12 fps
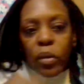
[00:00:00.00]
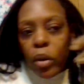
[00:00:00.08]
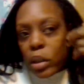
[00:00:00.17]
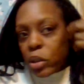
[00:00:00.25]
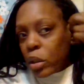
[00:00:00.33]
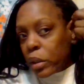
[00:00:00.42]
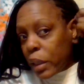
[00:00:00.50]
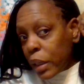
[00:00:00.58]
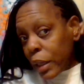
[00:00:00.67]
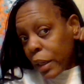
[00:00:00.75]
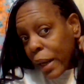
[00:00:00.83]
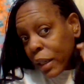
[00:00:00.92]
on to the
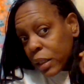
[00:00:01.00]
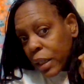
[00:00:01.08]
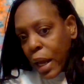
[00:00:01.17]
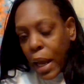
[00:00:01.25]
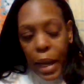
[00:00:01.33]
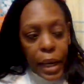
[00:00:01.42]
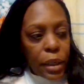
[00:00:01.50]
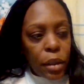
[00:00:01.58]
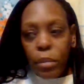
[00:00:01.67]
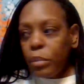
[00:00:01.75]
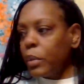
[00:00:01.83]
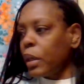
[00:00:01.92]
next
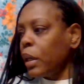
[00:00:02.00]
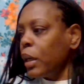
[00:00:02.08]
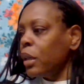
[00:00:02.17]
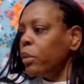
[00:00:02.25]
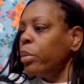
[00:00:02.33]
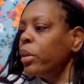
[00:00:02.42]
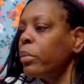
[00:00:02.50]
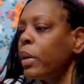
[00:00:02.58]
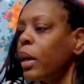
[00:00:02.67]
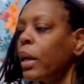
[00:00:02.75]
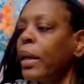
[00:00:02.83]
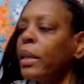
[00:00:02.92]
item and put my
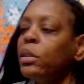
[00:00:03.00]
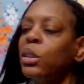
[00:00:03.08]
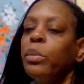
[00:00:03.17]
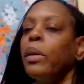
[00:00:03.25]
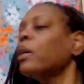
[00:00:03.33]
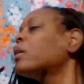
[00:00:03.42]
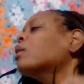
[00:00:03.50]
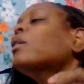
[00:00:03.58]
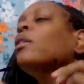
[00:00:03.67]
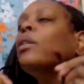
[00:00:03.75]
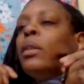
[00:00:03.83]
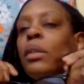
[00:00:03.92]
glasses back
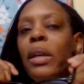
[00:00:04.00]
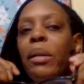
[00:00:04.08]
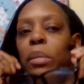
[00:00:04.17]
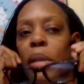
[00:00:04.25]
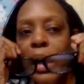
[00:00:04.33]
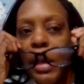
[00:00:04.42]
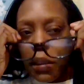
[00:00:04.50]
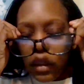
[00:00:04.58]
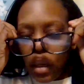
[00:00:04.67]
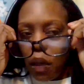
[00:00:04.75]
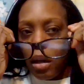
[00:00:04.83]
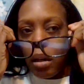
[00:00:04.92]
on I believe that's
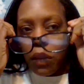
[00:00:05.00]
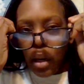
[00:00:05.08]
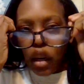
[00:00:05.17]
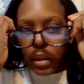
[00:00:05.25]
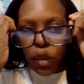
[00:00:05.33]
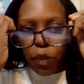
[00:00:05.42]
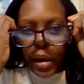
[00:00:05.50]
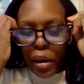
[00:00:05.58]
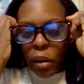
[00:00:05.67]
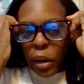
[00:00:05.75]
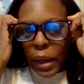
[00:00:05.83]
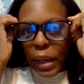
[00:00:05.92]
all, all need
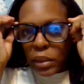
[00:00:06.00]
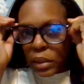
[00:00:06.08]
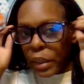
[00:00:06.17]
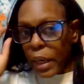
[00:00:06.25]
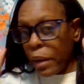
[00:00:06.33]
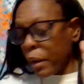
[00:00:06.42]
pair of glasses that I